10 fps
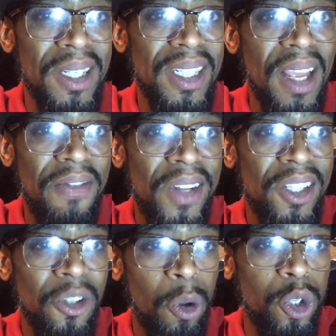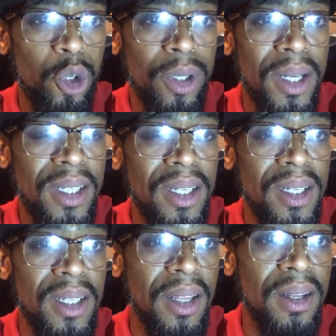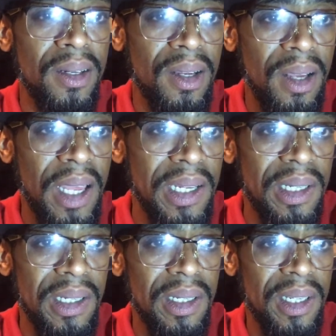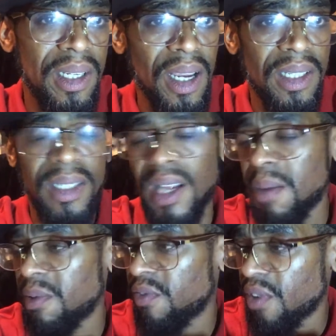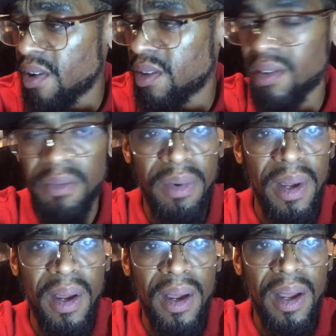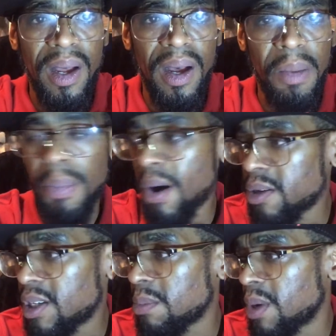safely social distance and discuss the topic further in person.